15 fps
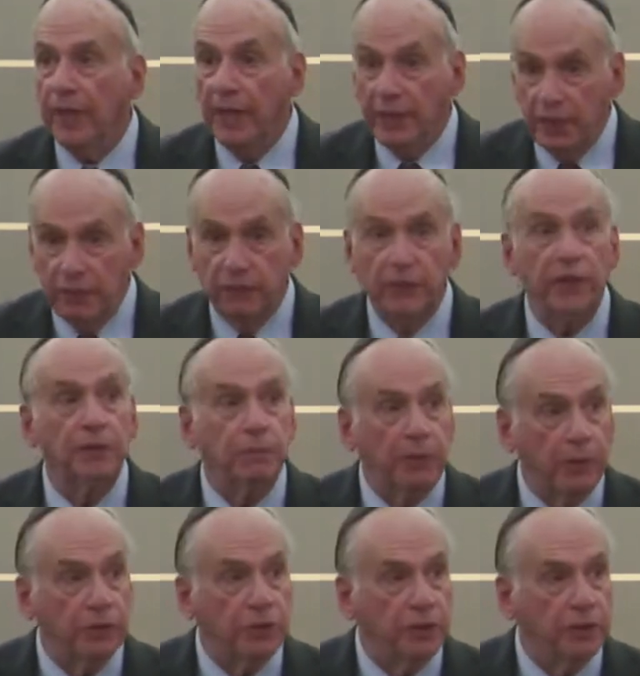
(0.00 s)
and even in
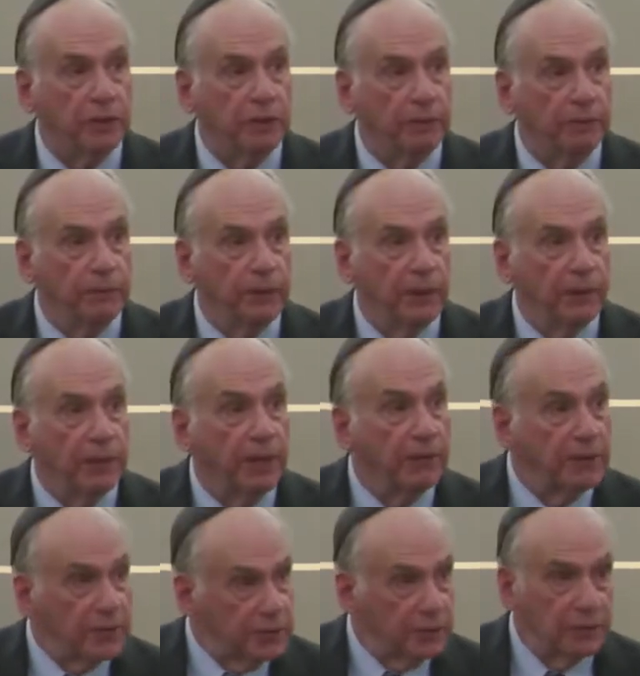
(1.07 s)
Persia.
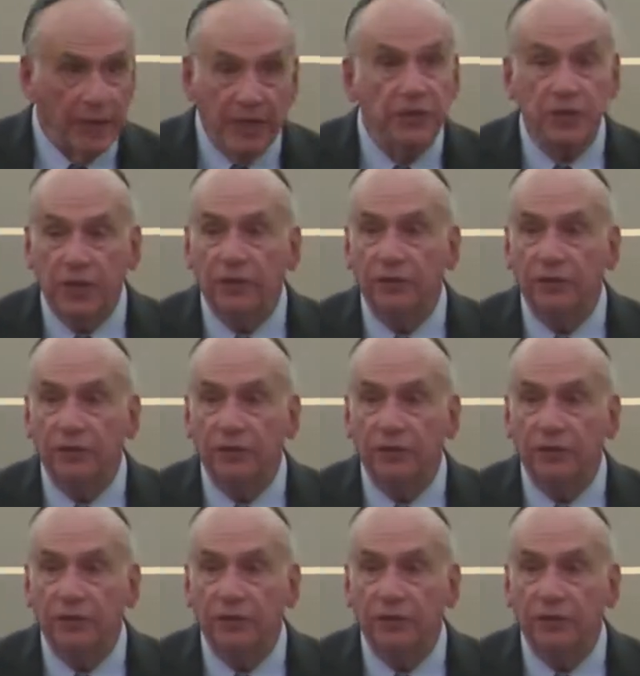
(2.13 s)
There is, it's